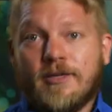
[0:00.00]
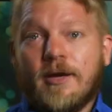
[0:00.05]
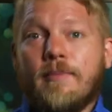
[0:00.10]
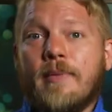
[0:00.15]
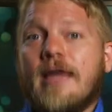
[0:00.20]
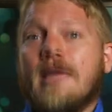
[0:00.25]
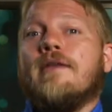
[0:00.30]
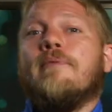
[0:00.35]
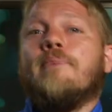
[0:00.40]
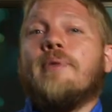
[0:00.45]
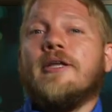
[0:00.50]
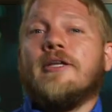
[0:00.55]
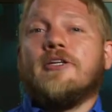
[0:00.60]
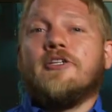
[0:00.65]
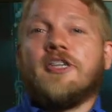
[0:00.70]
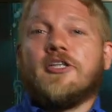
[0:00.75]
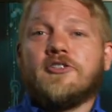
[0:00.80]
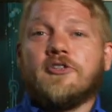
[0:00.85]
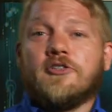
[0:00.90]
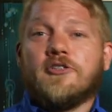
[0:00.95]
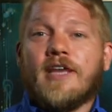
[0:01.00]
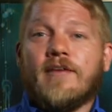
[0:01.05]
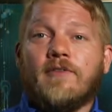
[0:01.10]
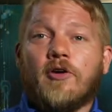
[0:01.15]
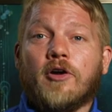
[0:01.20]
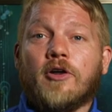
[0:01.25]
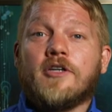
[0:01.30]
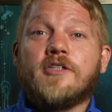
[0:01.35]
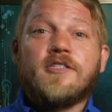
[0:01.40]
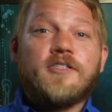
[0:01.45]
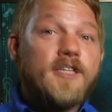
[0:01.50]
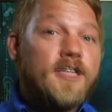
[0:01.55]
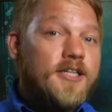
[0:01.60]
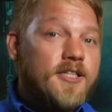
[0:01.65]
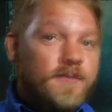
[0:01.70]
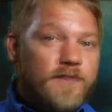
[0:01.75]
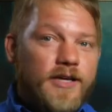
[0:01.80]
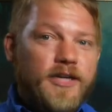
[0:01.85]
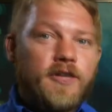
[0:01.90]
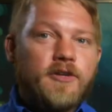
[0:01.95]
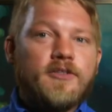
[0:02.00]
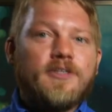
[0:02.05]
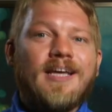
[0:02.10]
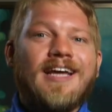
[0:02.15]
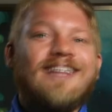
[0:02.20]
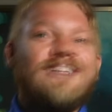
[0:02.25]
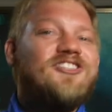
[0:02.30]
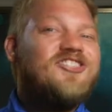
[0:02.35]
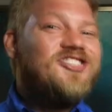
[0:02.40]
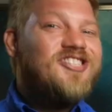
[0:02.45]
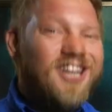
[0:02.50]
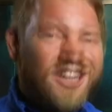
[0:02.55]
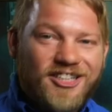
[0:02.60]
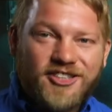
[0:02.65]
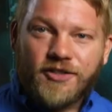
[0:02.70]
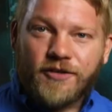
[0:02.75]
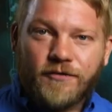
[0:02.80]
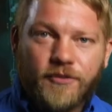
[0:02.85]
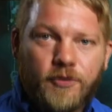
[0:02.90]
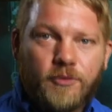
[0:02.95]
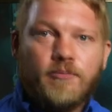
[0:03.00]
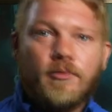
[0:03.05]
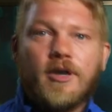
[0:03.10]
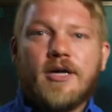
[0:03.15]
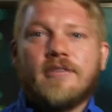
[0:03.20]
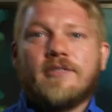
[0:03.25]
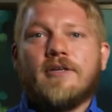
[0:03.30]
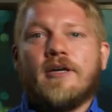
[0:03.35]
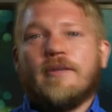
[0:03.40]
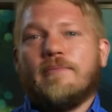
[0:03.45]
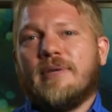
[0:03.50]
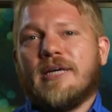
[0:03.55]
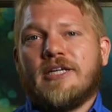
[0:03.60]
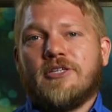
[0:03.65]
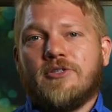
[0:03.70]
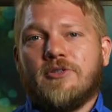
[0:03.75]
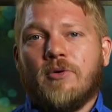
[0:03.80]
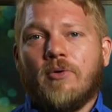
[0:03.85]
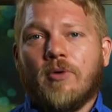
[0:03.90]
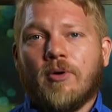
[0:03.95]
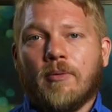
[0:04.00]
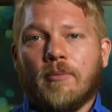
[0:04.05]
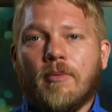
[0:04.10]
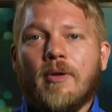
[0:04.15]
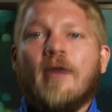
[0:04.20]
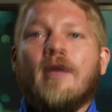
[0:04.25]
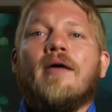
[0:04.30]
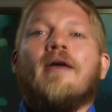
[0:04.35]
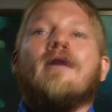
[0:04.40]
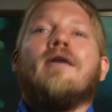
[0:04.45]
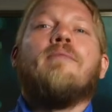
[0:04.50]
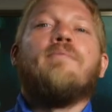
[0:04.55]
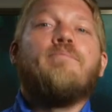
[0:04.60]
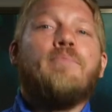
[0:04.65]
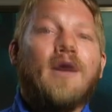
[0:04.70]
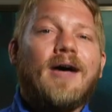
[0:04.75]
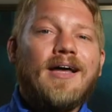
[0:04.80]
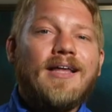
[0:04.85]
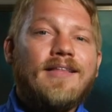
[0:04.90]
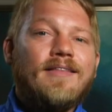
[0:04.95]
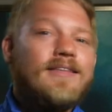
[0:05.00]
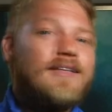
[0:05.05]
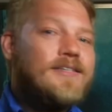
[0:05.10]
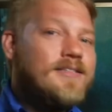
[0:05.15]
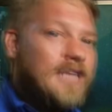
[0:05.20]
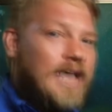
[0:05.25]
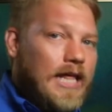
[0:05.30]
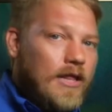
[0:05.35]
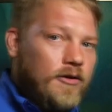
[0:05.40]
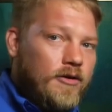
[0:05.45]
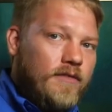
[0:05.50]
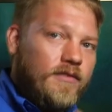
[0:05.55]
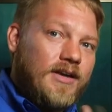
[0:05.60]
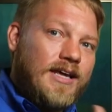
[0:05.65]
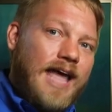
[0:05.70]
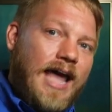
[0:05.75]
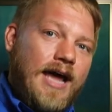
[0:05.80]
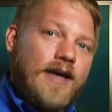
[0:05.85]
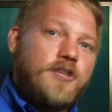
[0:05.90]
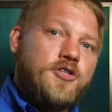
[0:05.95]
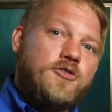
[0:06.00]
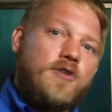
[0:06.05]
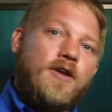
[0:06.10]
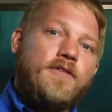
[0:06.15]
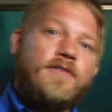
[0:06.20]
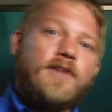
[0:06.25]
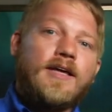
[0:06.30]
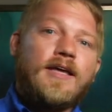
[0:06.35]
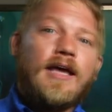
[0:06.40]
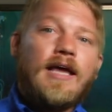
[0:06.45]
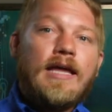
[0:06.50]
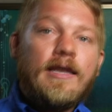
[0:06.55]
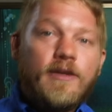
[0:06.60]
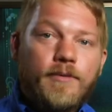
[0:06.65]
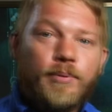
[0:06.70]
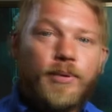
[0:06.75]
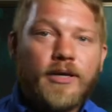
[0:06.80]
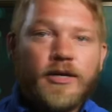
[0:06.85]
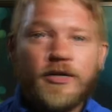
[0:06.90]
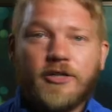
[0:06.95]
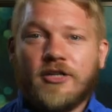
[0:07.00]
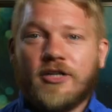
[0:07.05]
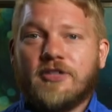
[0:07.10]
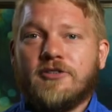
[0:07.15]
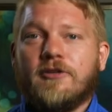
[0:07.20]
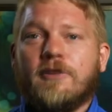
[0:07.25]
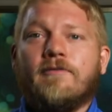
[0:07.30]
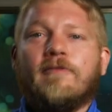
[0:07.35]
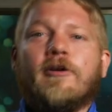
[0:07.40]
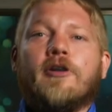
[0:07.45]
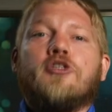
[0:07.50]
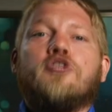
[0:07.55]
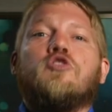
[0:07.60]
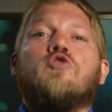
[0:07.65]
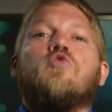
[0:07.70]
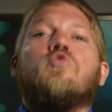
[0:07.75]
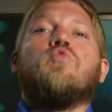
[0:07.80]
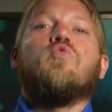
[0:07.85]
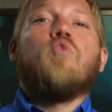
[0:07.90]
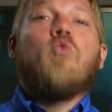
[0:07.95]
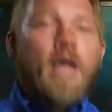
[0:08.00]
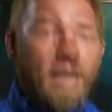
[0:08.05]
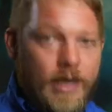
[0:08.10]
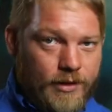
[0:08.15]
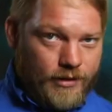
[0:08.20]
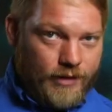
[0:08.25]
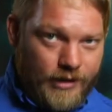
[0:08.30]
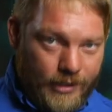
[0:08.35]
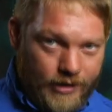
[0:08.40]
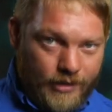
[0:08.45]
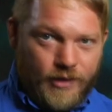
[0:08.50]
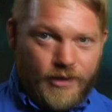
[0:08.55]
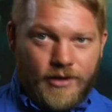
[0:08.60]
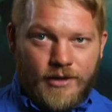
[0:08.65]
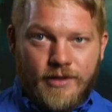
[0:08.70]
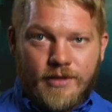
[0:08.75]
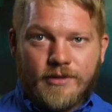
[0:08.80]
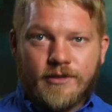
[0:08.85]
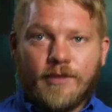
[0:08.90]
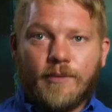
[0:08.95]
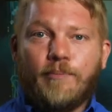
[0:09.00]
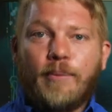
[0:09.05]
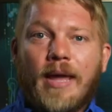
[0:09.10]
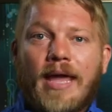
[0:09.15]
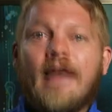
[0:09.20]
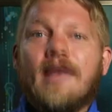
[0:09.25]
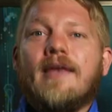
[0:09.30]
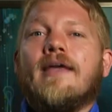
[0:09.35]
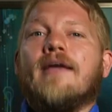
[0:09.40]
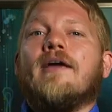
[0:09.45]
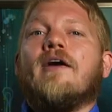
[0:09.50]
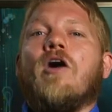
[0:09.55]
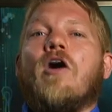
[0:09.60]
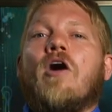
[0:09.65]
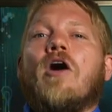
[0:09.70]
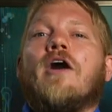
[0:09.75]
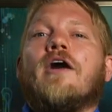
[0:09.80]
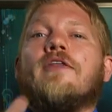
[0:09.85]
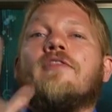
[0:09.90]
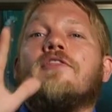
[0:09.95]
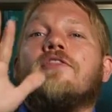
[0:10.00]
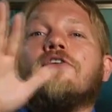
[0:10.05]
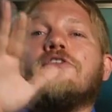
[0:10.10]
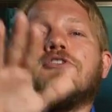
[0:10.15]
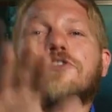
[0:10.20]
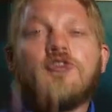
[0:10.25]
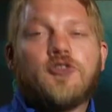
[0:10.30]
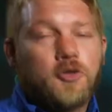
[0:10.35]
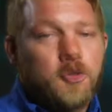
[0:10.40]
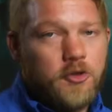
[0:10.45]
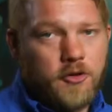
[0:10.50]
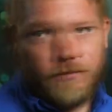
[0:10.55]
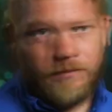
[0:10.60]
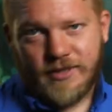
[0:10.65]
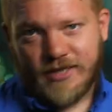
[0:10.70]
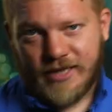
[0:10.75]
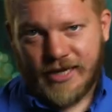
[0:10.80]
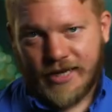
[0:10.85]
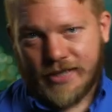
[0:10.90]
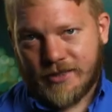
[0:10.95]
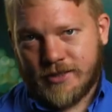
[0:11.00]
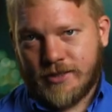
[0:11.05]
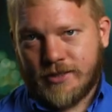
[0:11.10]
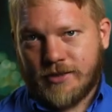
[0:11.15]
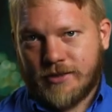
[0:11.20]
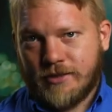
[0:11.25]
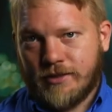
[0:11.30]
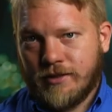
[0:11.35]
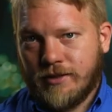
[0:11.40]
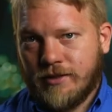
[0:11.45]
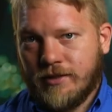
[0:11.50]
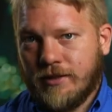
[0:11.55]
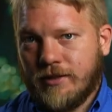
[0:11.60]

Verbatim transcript: Some independent adjusters have earned six figures in just a few months on a big storm, but the salary of a catastrophic independent adjuster varies greatly depending on the circumstances.